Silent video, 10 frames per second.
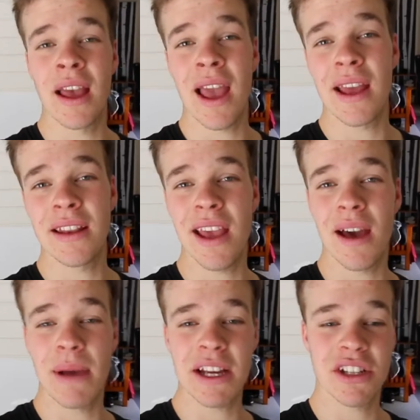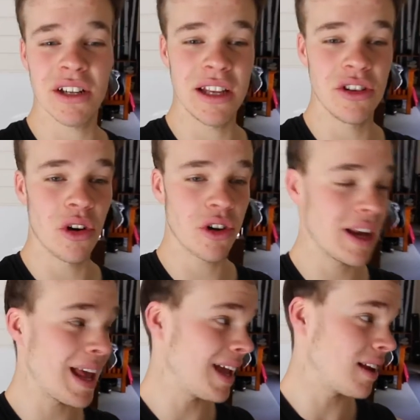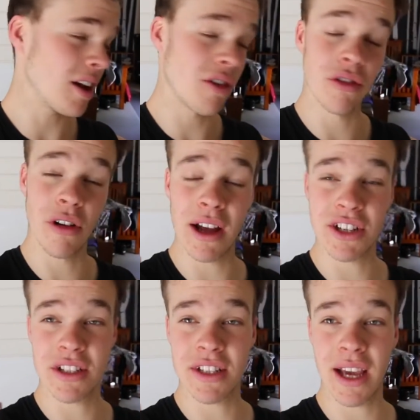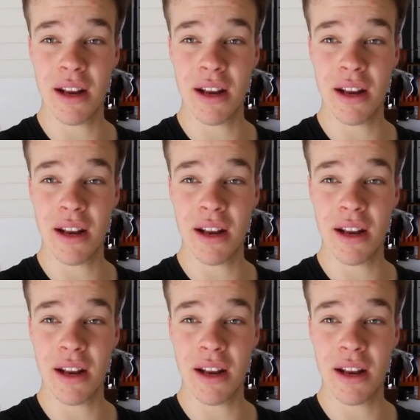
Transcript: And yeah, I'm actually not gonna eat right just yet.